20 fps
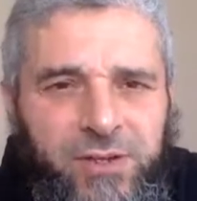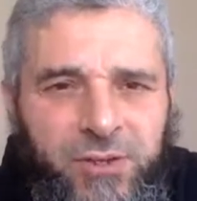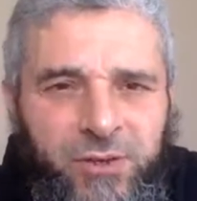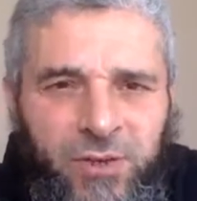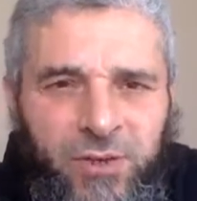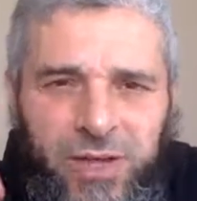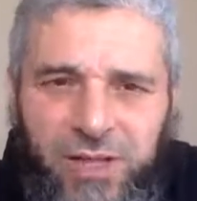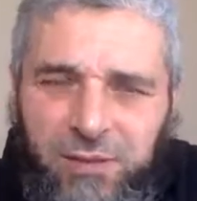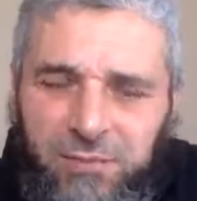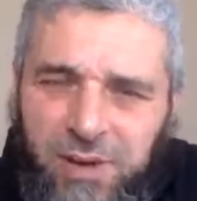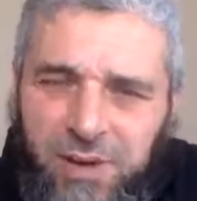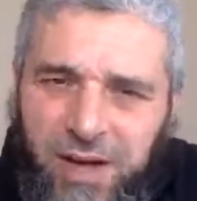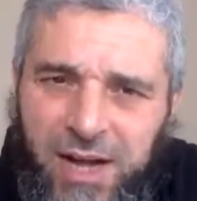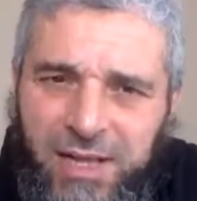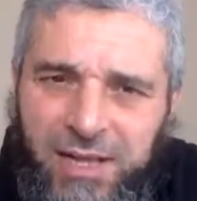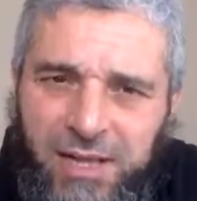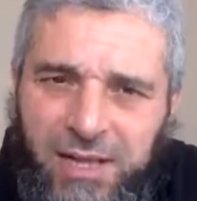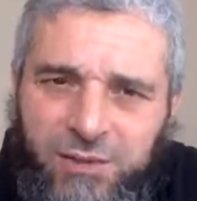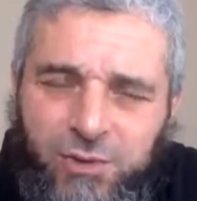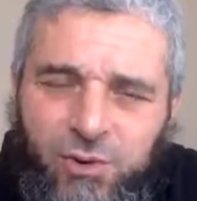Surat
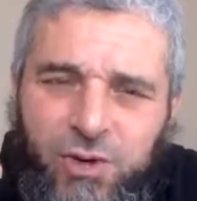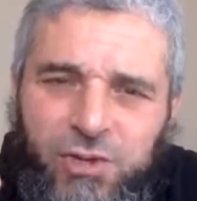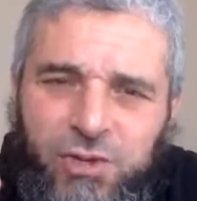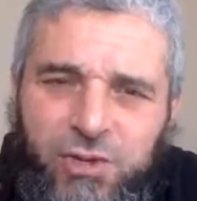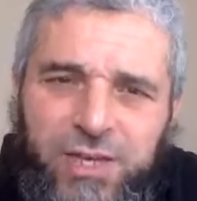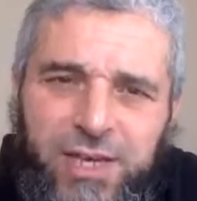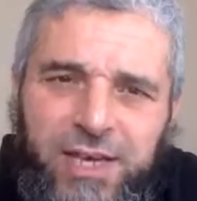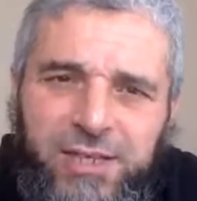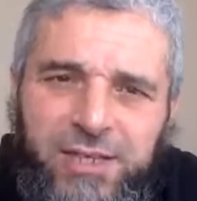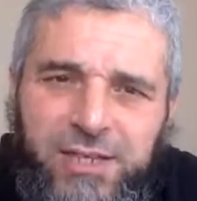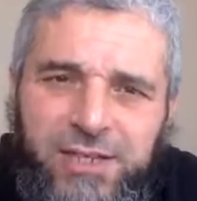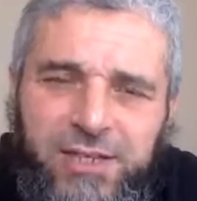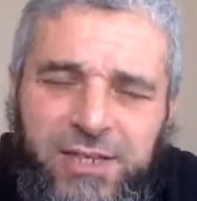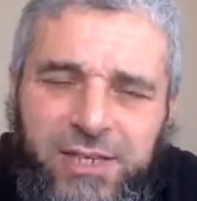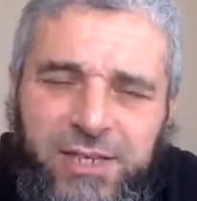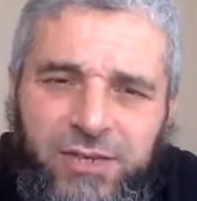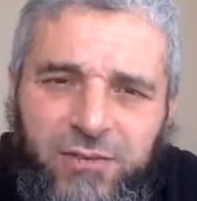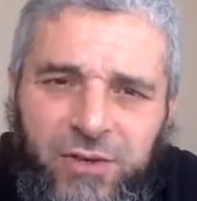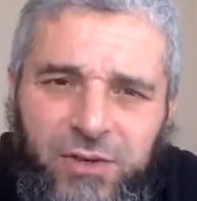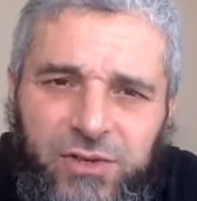Al-Baqarah, two hundred
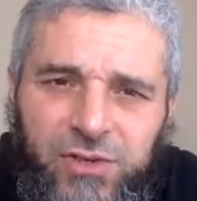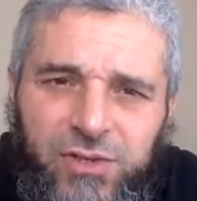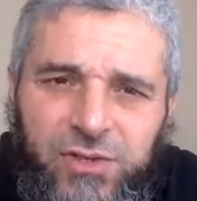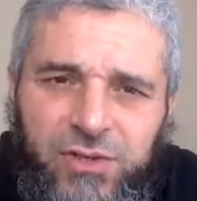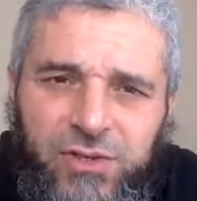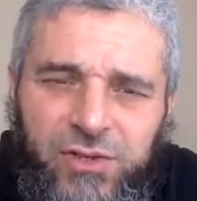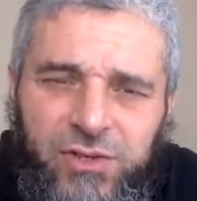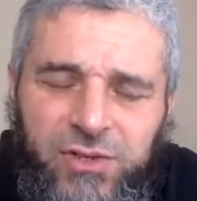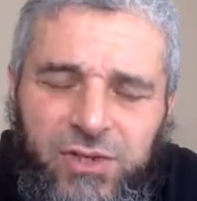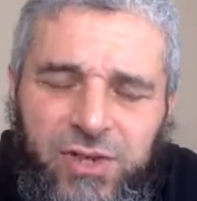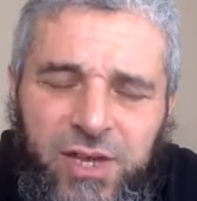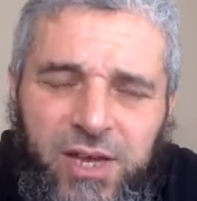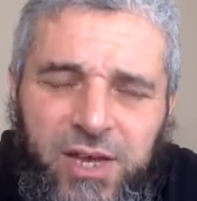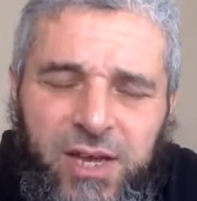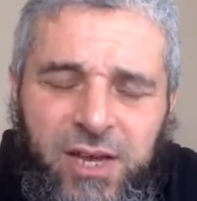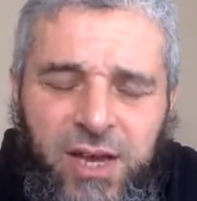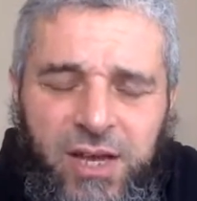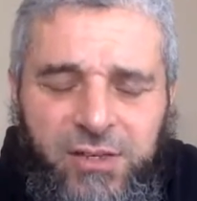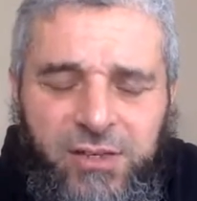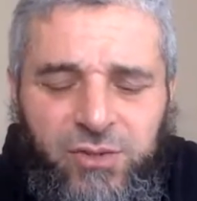eighty-six verses.
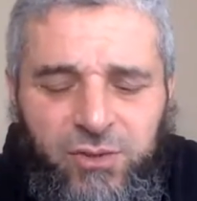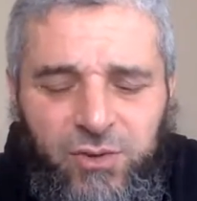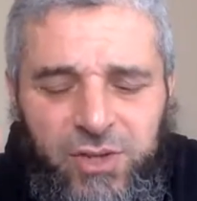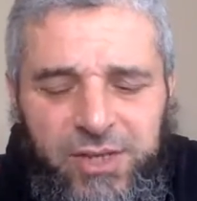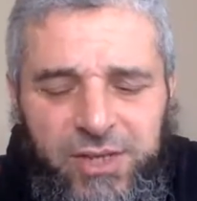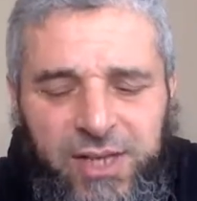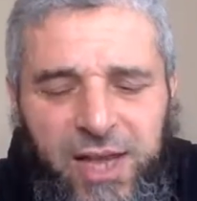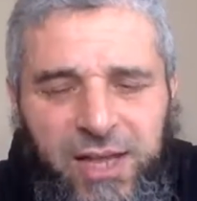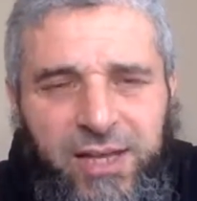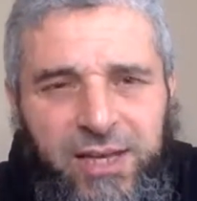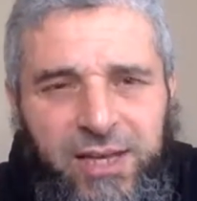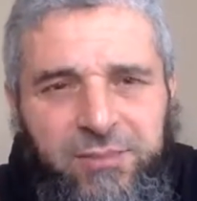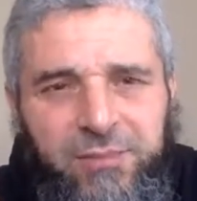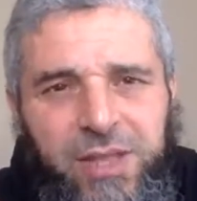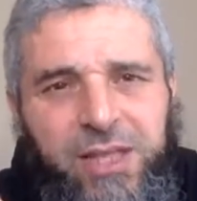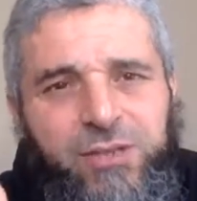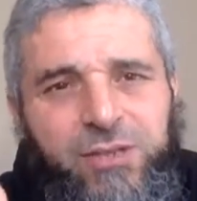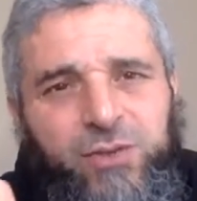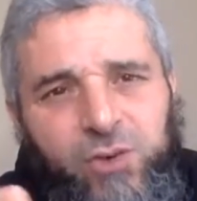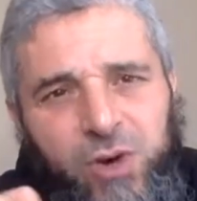And Surat
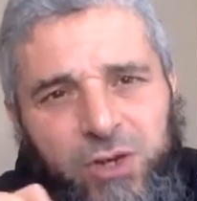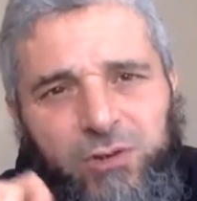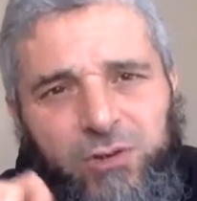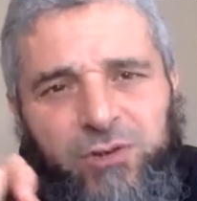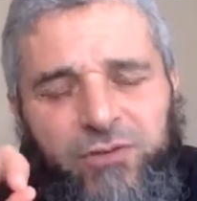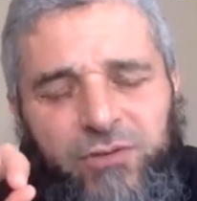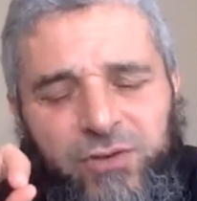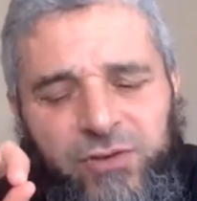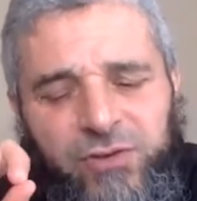Al-Imran, two hundred